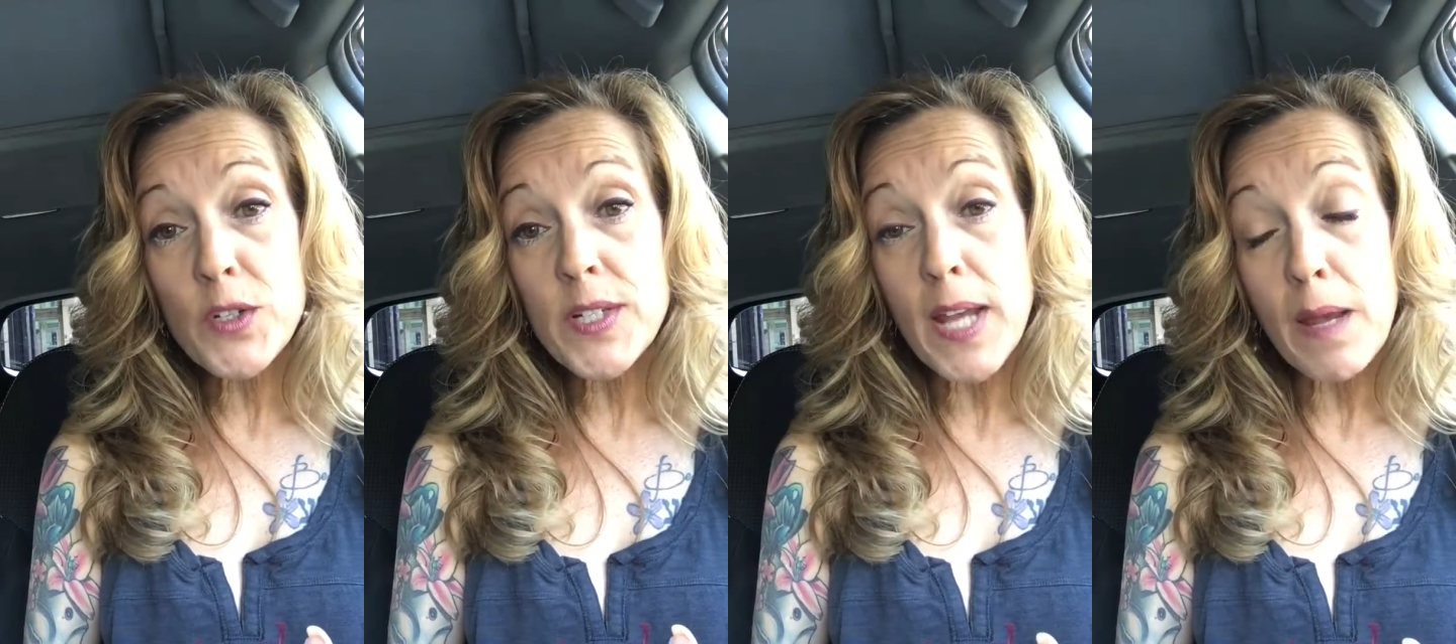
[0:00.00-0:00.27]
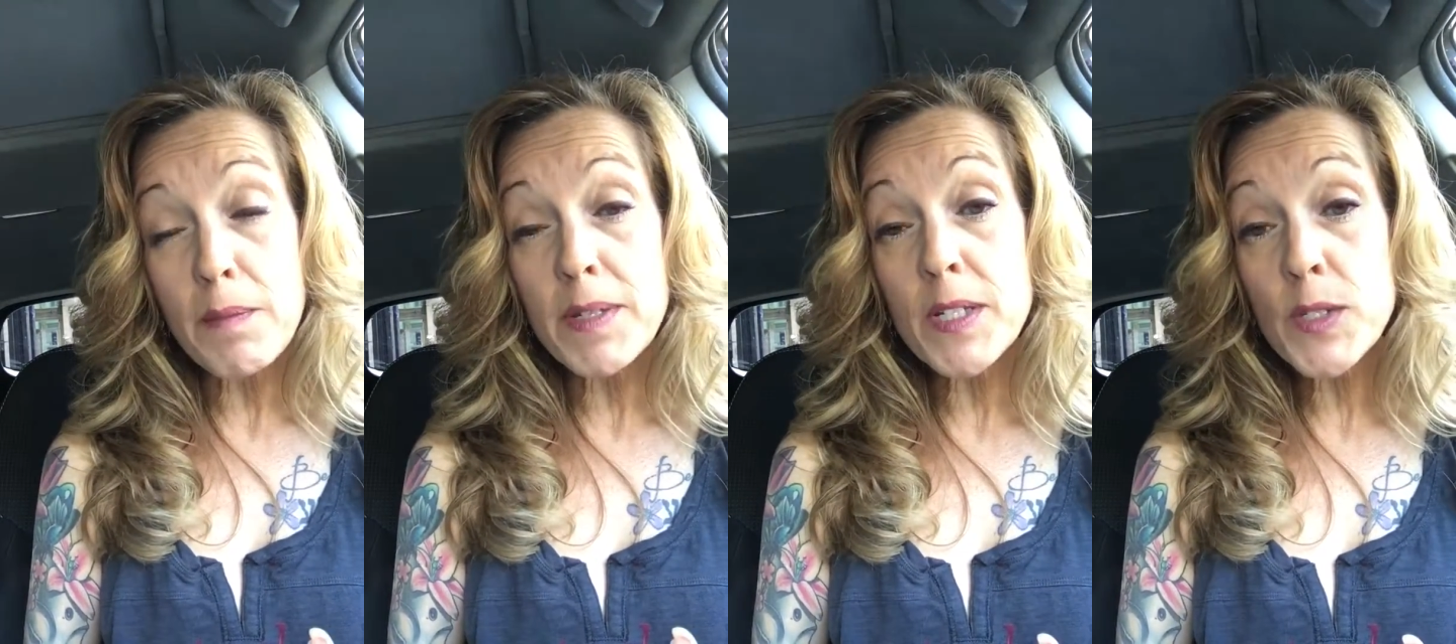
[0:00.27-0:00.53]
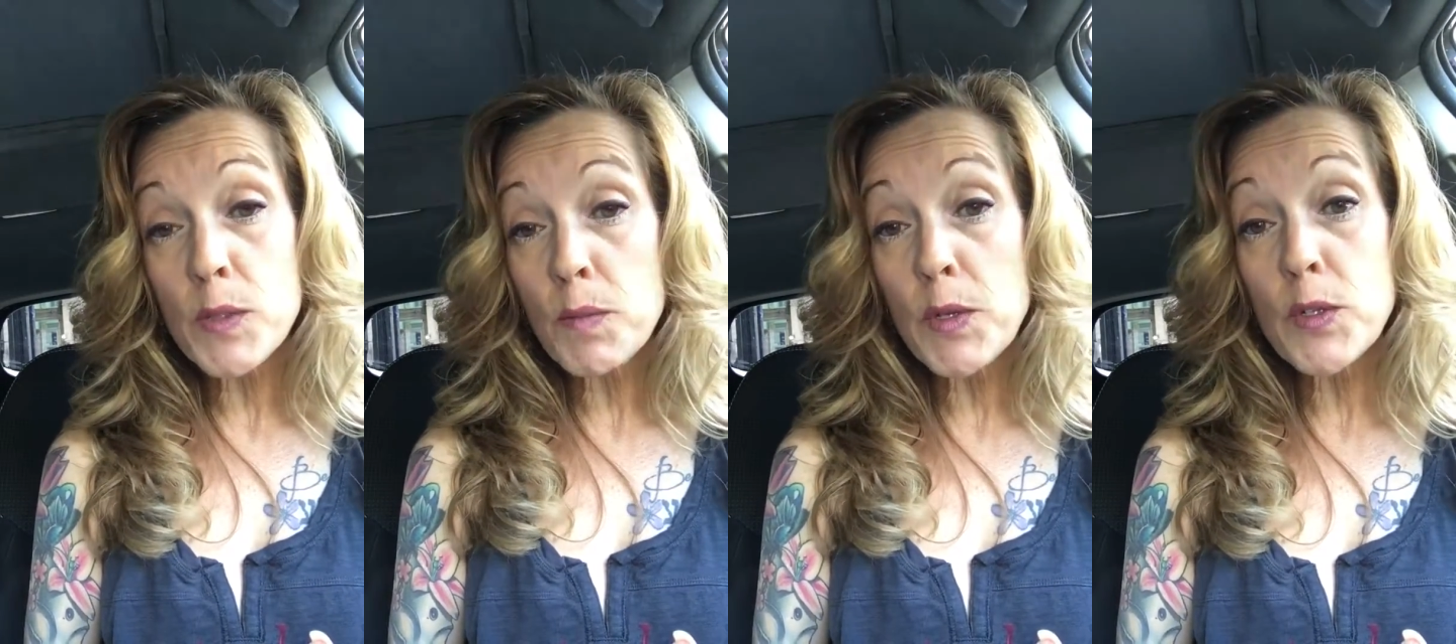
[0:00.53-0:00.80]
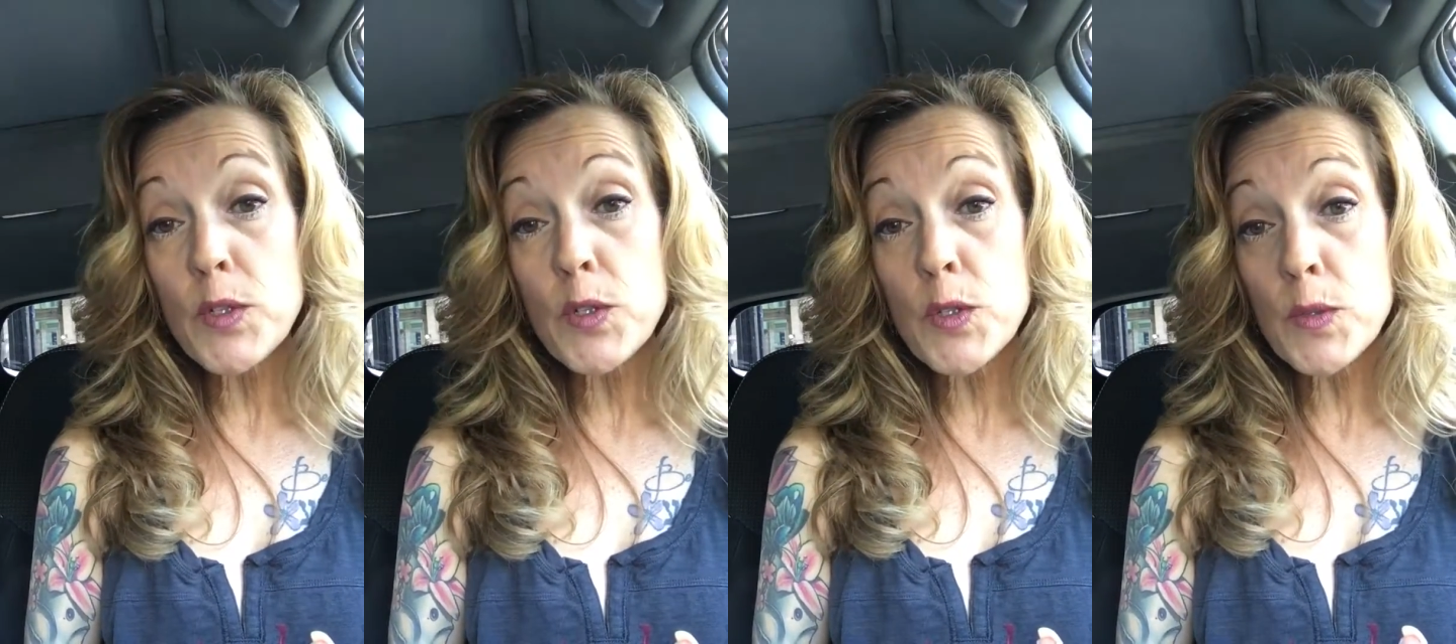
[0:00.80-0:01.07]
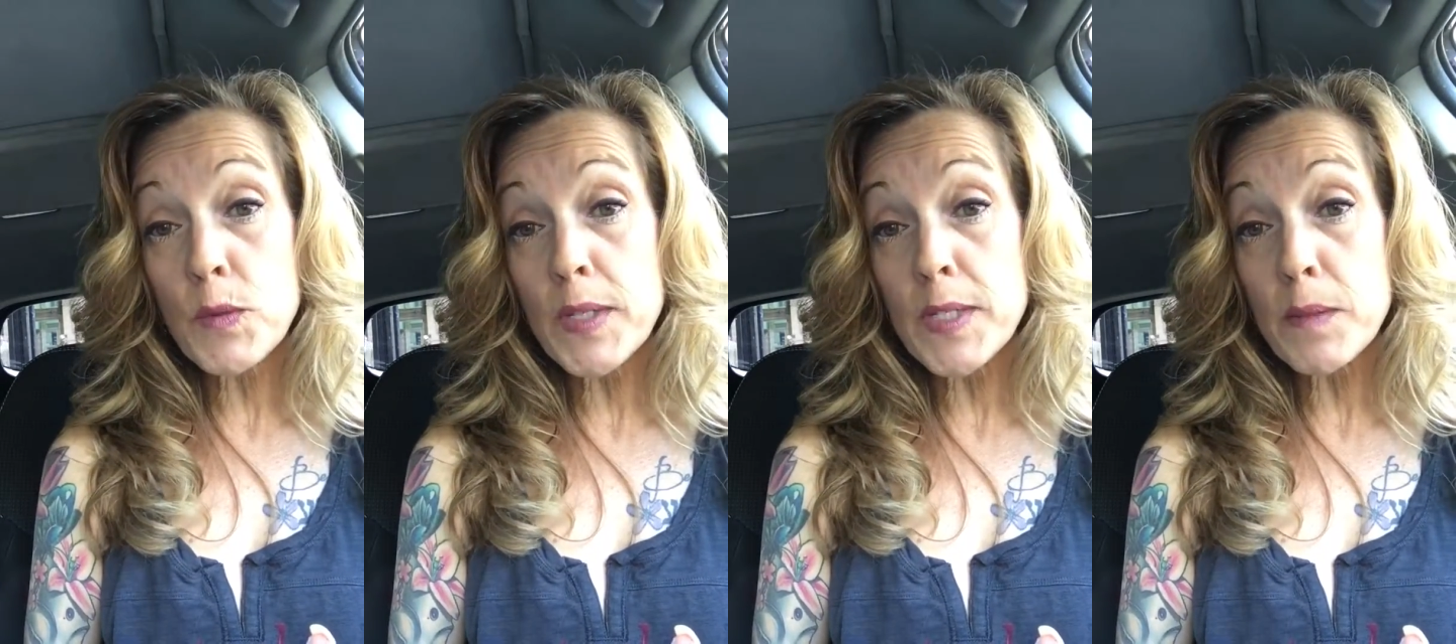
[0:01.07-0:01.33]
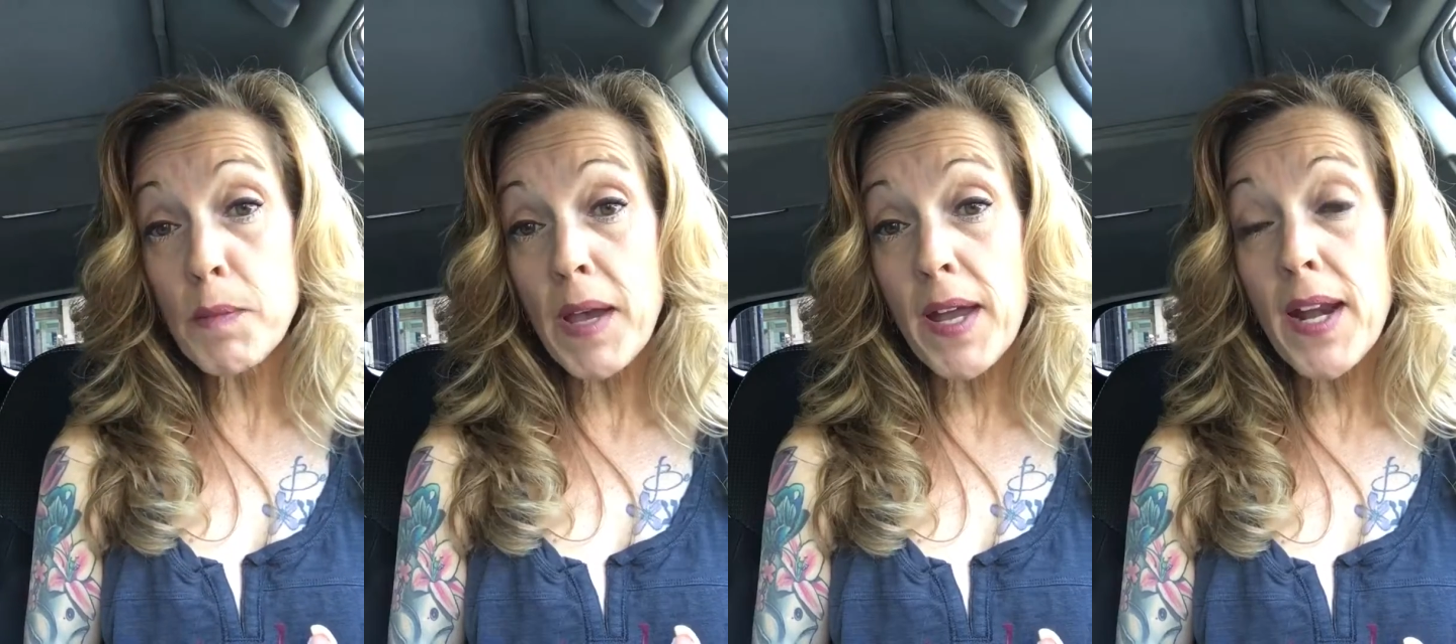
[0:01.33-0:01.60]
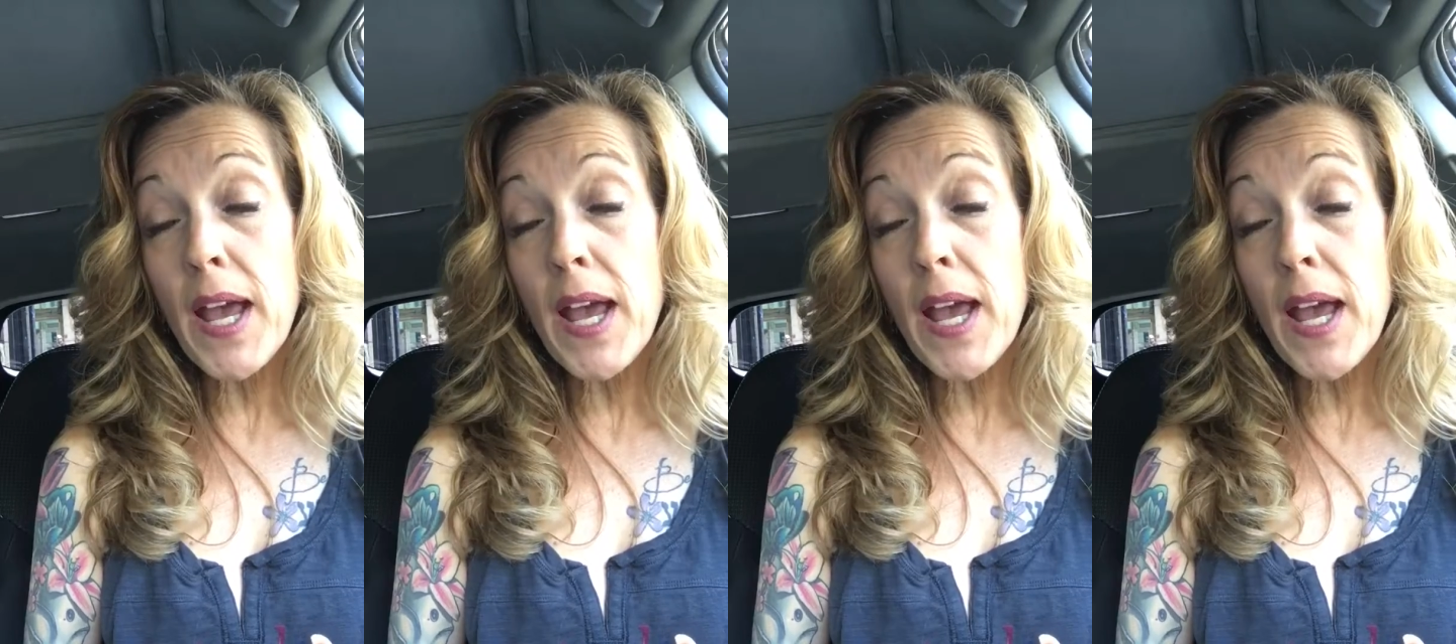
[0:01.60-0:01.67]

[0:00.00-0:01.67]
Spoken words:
dominant spiritual sweet spot.